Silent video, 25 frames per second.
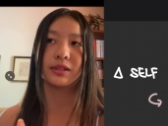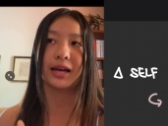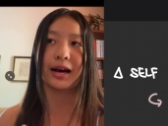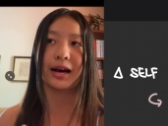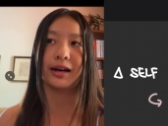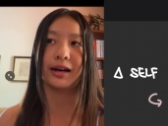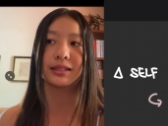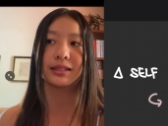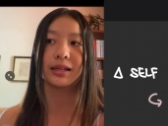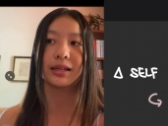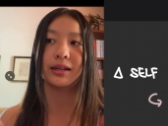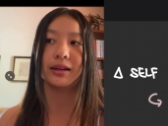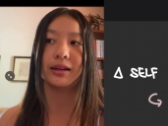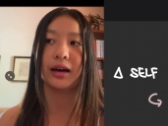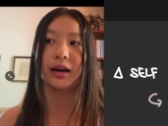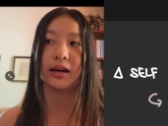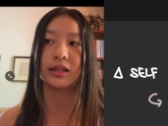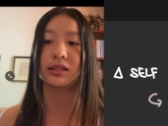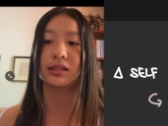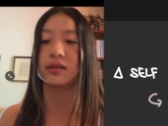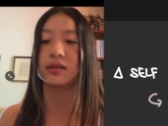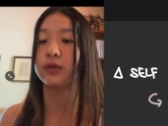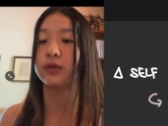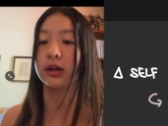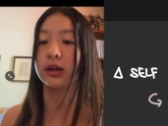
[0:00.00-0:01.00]
as a
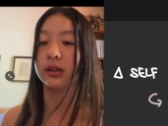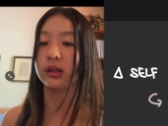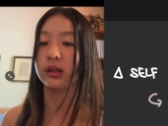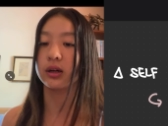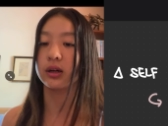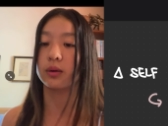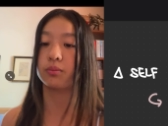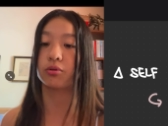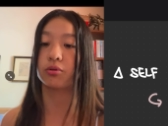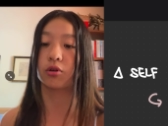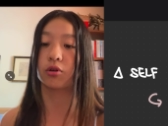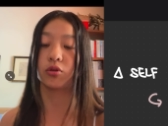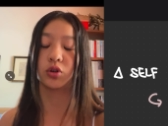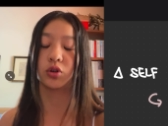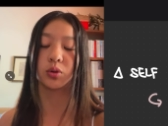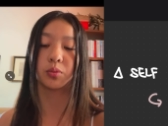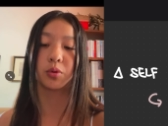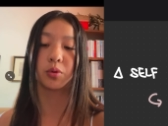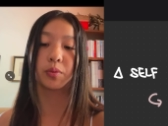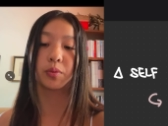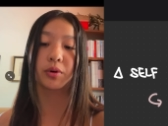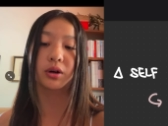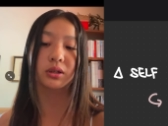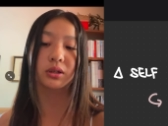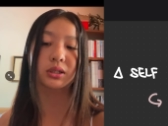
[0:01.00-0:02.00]
nice, friendly, approachable
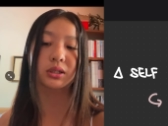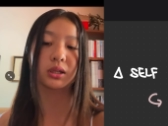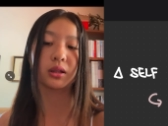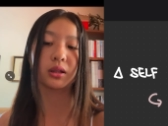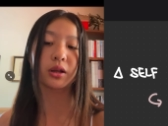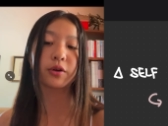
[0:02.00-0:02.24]
person.